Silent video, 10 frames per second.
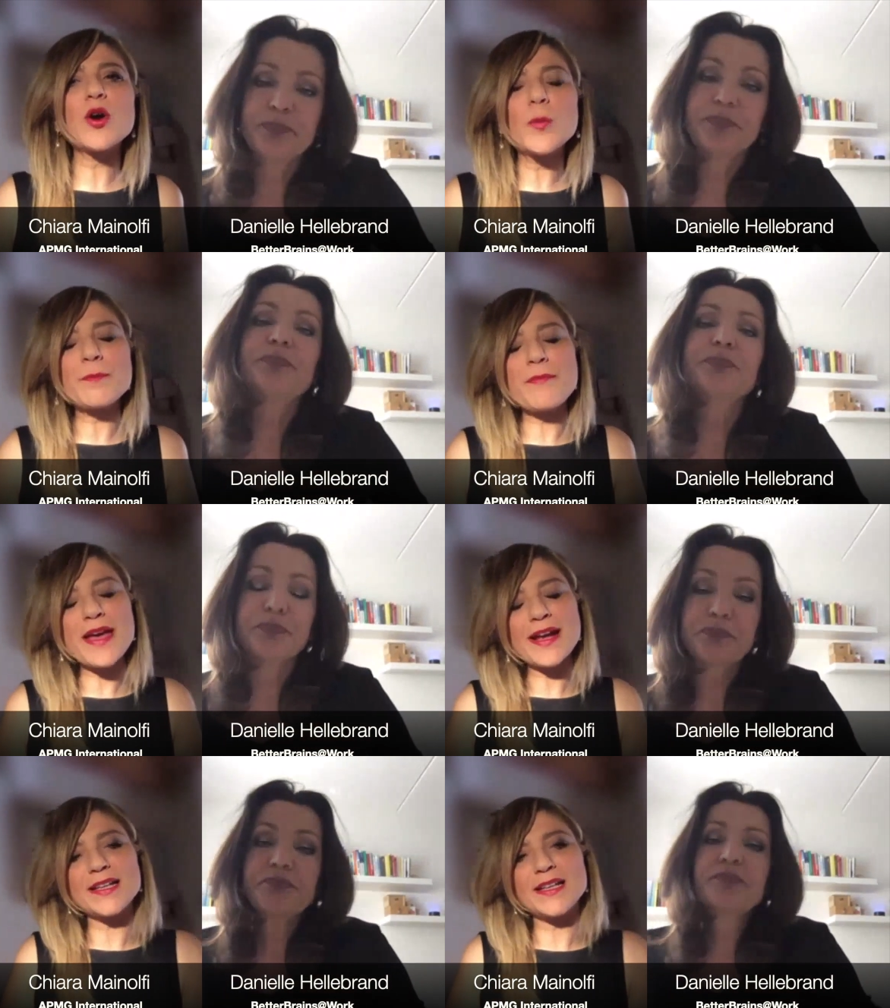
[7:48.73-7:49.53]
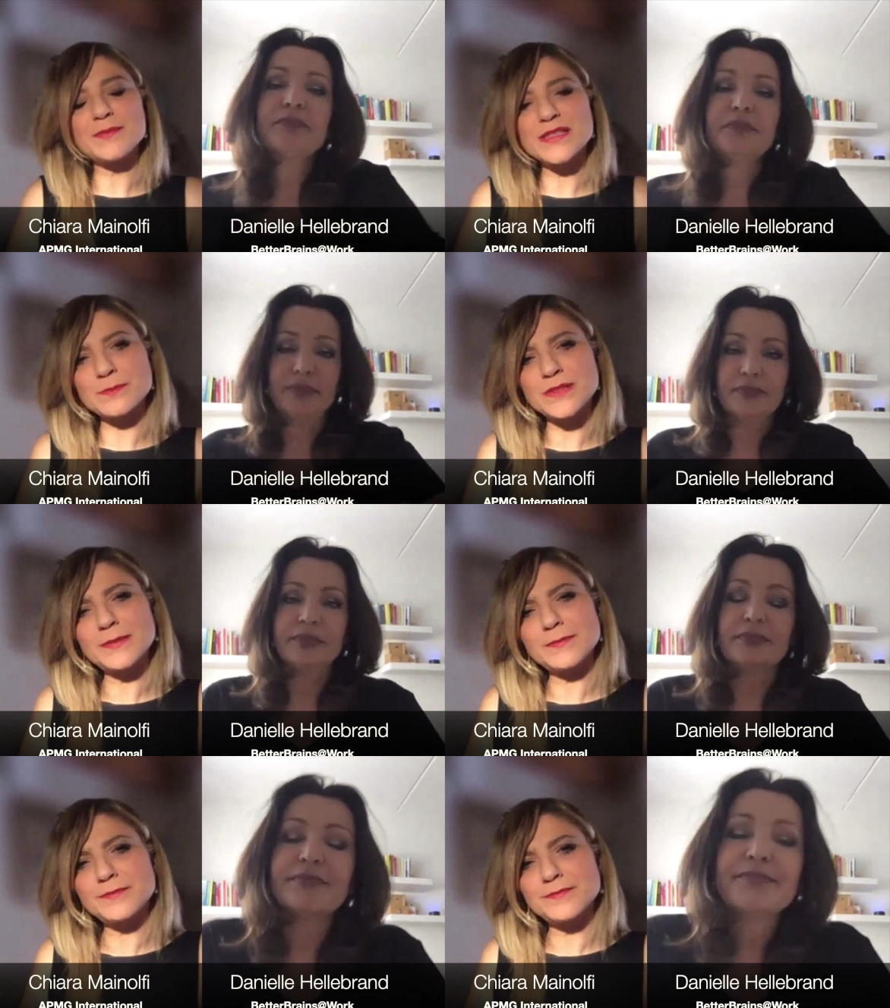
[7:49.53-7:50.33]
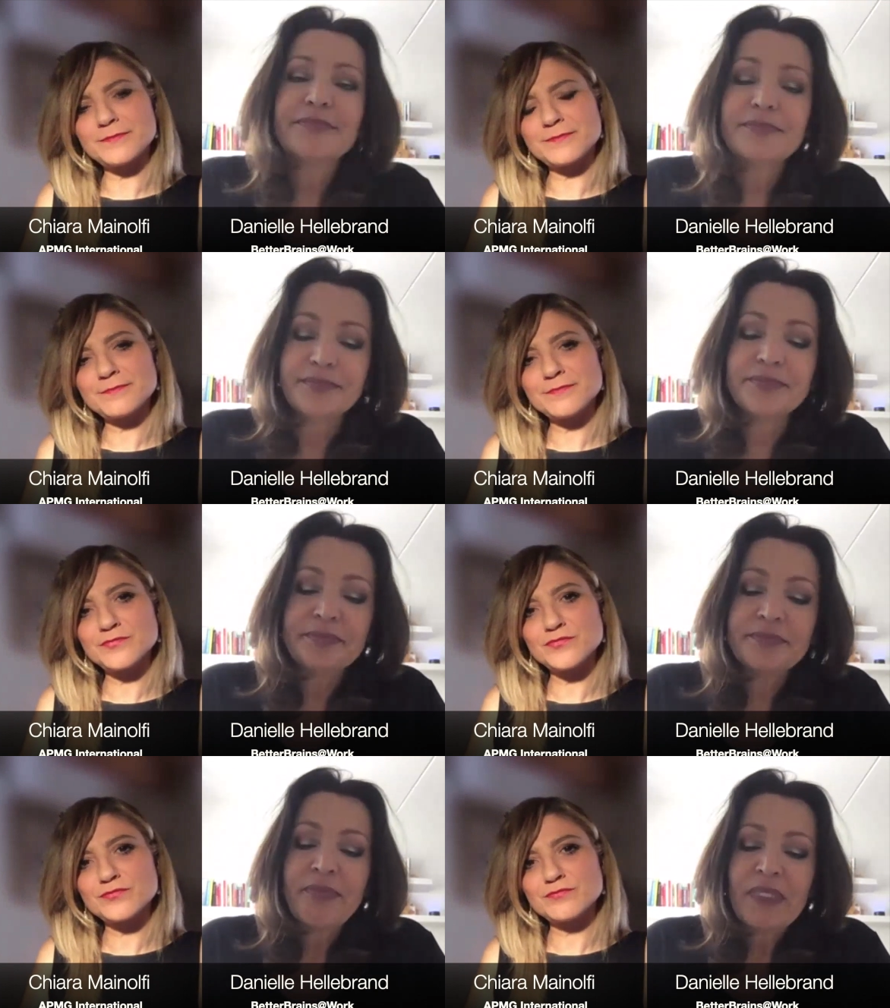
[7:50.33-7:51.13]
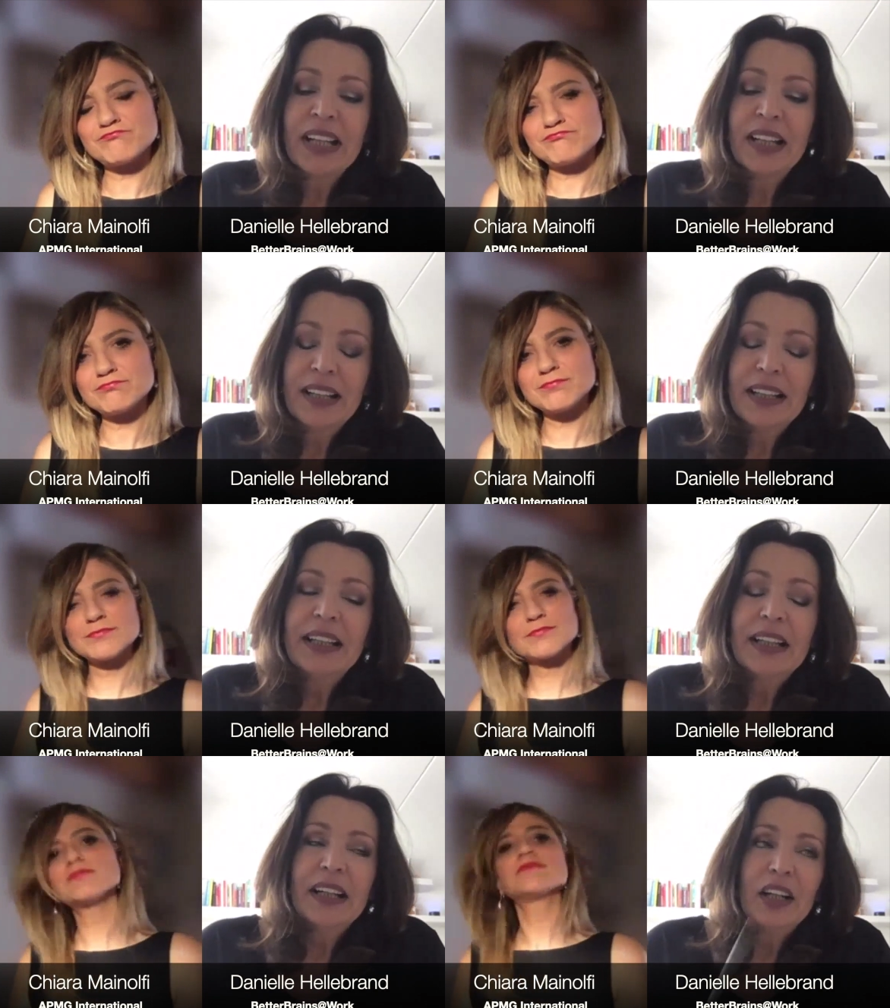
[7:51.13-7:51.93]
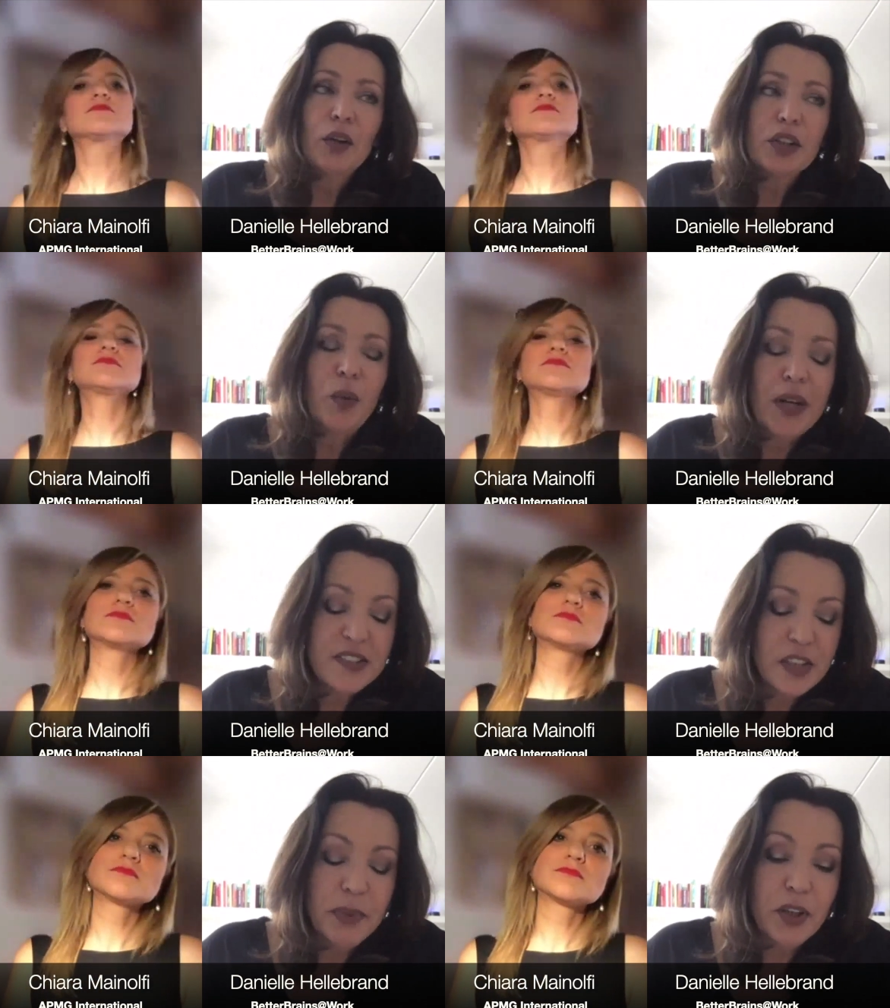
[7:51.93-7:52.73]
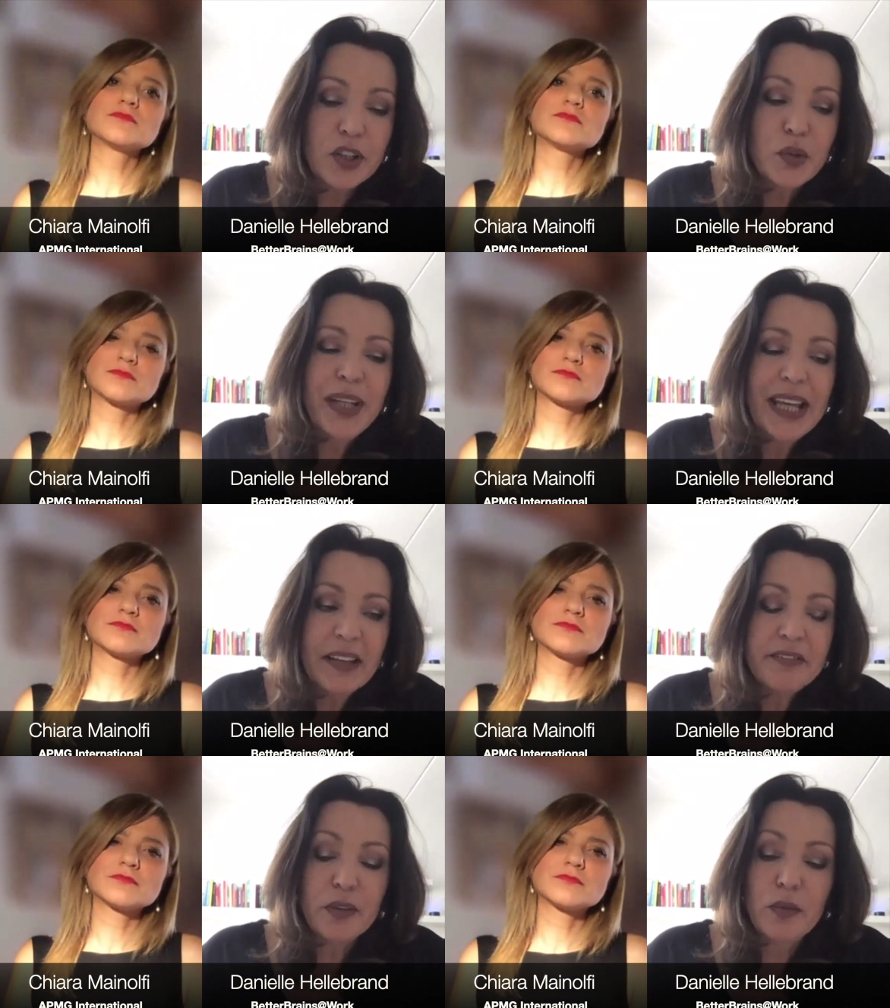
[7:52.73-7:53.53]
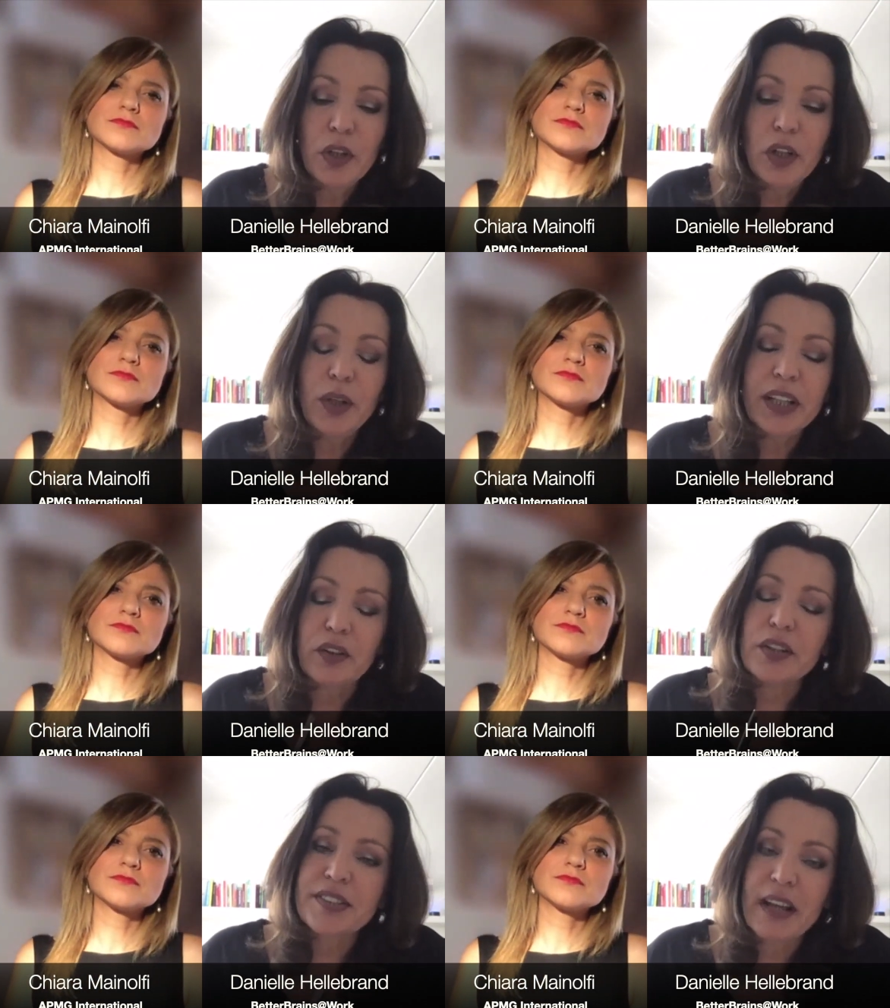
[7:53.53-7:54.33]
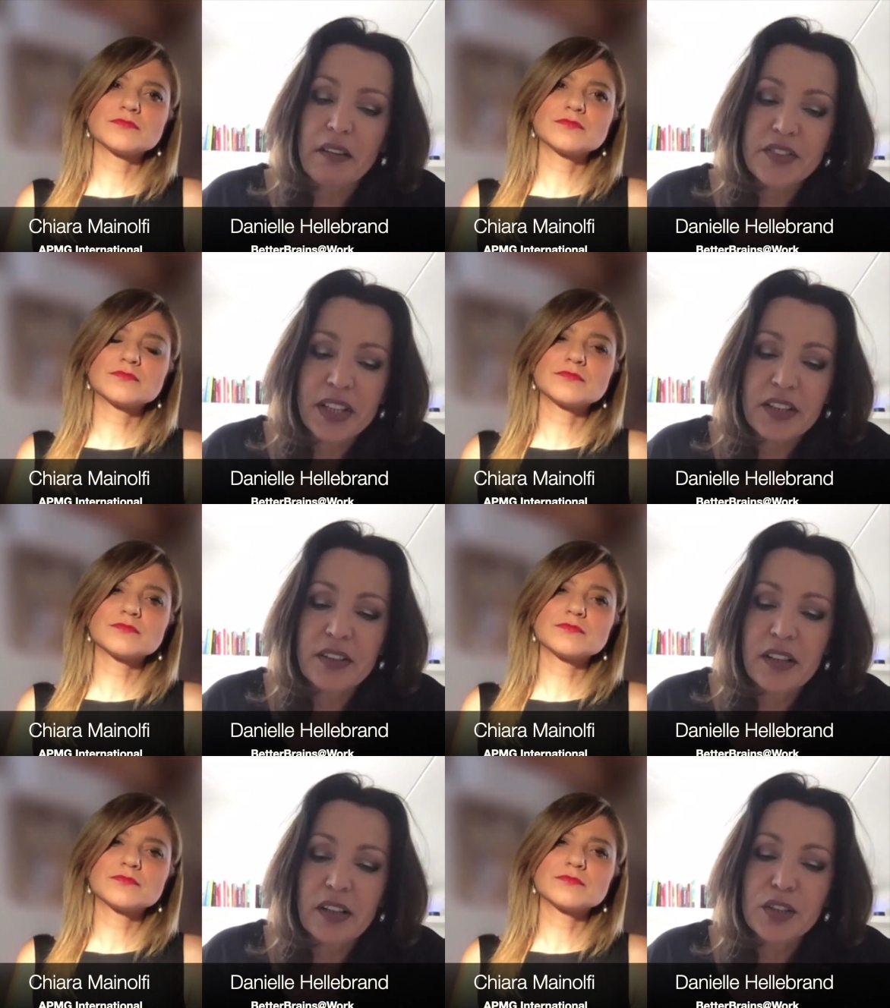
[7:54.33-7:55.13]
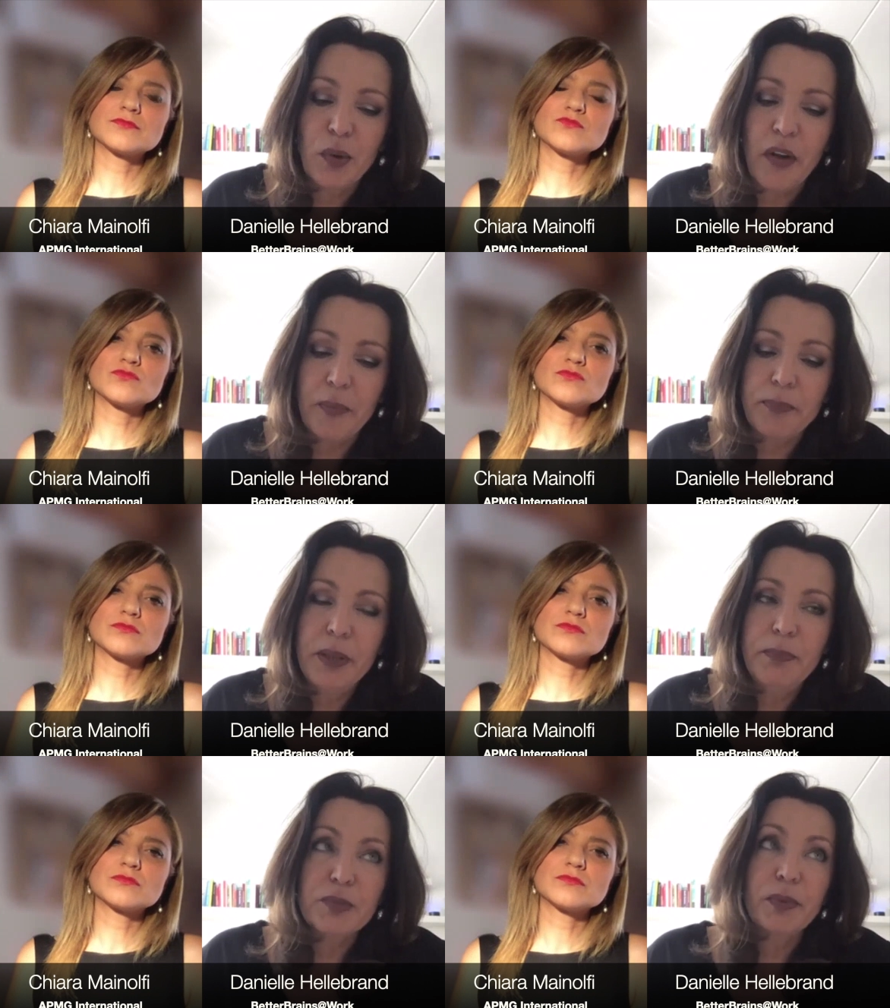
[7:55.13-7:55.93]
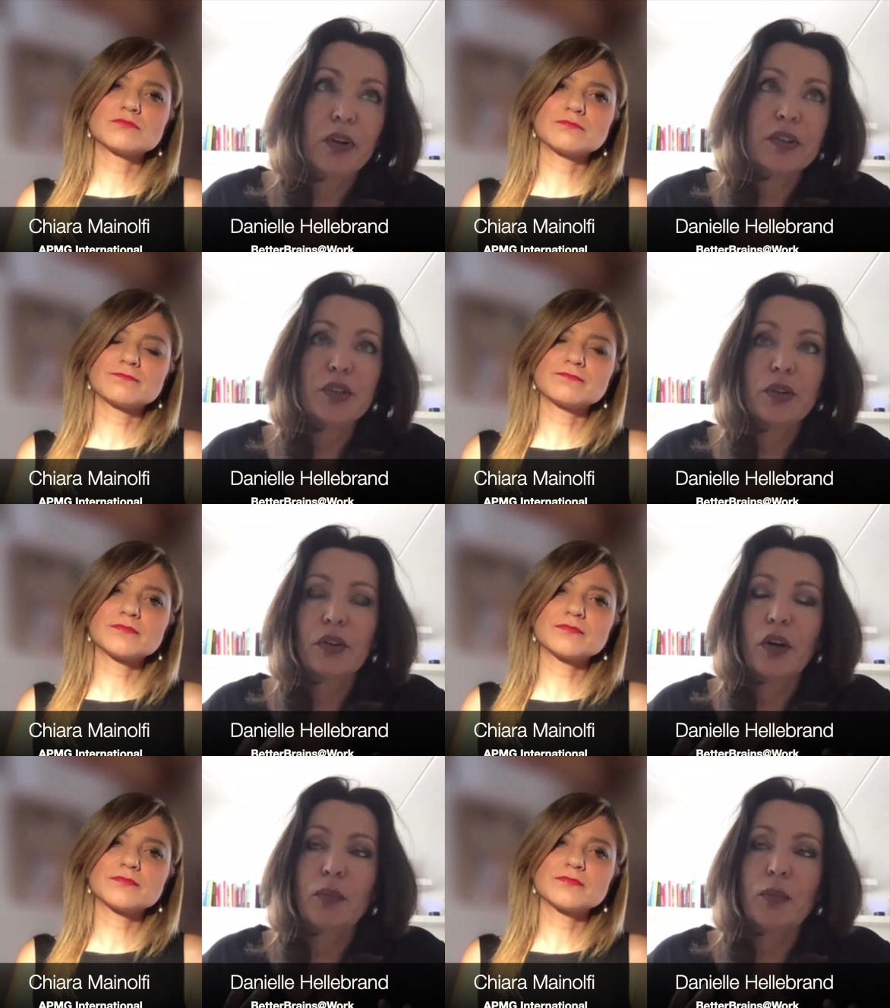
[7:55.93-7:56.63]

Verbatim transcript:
Speaker 1: through some coping mechanisms?
Speaker 2: Mm-hmm. Good question, because we have to look at ourselves and to other people's, because